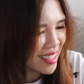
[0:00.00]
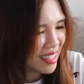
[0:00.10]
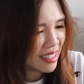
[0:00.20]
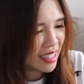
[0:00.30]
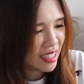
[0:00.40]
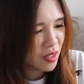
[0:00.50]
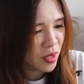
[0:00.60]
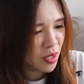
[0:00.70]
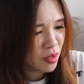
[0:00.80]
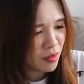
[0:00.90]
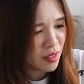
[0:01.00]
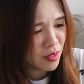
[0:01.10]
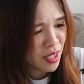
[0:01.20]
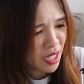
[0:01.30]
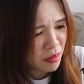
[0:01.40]
And the other one hopefully
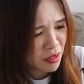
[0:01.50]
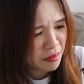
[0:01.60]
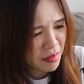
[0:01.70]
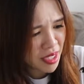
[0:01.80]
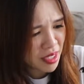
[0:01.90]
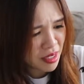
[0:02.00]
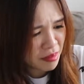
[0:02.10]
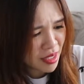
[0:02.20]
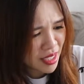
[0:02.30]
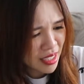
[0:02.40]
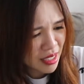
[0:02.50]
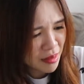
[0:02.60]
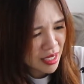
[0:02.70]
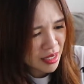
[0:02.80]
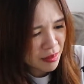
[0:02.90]
will come off better. Please,
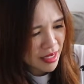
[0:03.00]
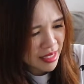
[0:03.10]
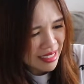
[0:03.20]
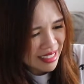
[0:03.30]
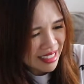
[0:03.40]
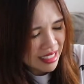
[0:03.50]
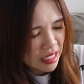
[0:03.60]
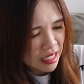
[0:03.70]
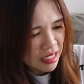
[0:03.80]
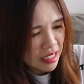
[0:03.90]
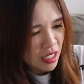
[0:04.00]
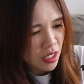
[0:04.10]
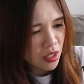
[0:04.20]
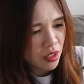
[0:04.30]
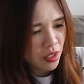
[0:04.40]
please, please.
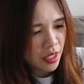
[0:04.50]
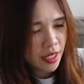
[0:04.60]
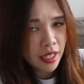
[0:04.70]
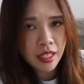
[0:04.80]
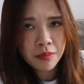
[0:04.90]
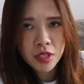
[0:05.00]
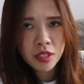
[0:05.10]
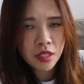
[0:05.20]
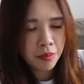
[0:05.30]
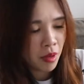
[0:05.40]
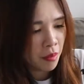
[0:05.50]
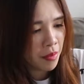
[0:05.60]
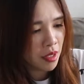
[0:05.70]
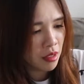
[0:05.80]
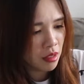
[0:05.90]
So again, I'm just gonna pop
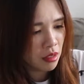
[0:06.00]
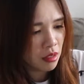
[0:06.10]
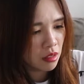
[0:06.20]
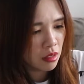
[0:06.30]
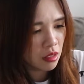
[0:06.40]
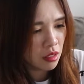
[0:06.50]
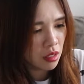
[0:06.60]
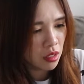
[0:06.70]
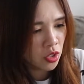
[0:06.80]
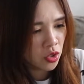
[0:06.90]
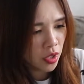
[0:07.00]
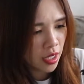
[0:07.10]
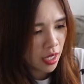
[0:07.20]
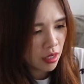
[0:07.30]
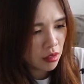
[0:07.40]
it straight
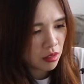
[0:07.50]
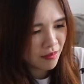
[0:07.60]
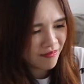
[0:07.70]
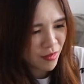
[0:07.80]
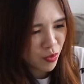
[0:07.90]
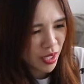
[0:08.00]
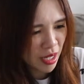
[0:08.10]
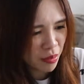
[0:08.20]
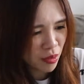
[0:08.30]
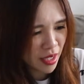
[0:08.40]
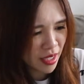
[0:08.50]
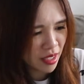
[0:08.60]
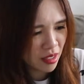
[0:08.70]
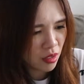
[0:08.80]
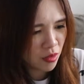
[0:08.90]
out without pulling
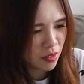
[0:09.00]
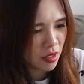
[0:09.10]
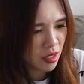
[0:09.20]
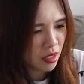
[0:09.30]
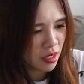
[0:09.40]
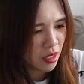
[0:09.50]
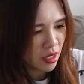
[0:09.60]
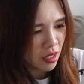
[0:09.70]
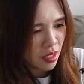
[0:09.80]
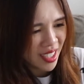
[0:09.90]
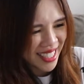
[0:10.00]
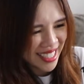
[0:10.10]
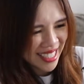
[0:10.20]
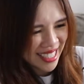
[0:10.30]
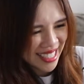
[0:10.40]
it. Hopefully
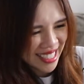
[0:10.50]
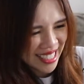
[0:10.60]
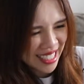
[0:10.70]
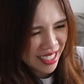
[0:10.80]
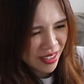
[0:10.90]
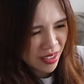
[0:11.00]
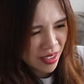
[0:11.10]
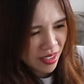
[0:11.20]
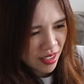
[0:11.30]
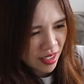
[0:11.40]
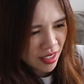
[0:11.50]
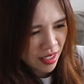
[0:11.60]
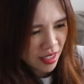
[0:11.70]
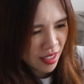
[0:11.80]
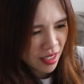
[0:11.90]
it'll
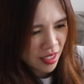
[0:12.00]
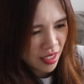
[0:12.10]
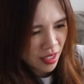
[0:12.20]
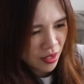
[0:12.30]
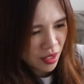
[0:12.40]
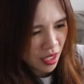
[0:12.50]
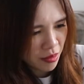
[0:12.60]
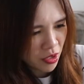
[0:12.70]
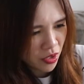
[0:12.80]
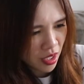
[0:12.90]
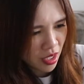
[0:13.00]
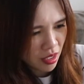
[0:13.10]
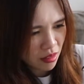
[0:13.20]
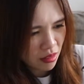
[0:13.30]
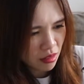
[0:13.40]
come straight
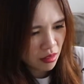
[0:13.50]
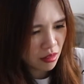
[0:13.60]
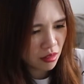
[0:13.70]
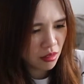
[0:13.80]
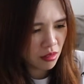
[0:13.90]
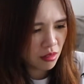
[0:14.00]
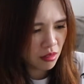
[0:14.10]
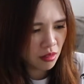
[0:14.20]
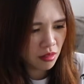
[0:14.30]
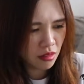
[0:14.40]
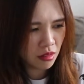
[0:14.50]
out. No.